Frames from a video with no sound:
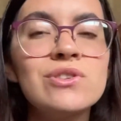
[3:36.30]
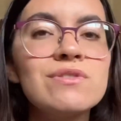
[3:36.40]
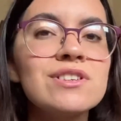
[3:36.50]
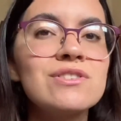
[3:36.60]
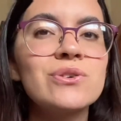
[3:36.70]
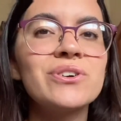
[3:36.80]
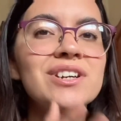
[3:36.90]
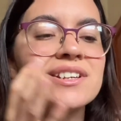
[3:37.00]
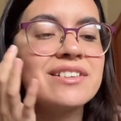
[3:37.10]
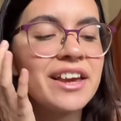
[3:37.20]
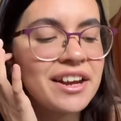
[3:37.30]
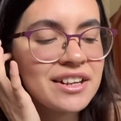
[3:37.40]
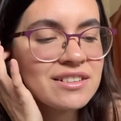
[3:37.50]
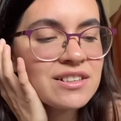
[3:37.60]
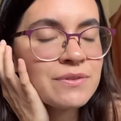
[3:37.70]
stories
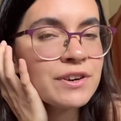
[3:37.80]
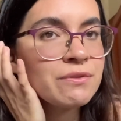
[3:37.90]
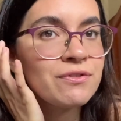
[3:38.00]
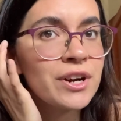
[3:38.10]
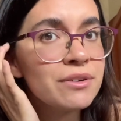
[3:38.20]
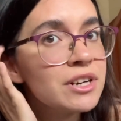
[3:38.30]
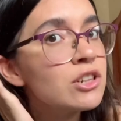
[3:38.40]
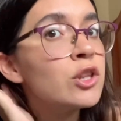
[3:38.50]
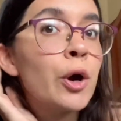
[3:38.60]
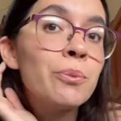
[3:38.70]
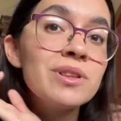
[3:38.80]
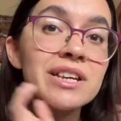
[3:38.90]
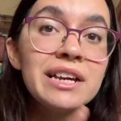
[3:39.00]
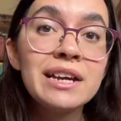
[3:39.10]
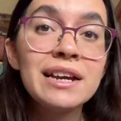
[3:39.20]
Hades is a very
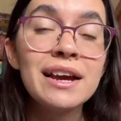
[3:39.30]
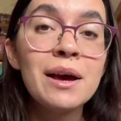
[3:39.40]
lonely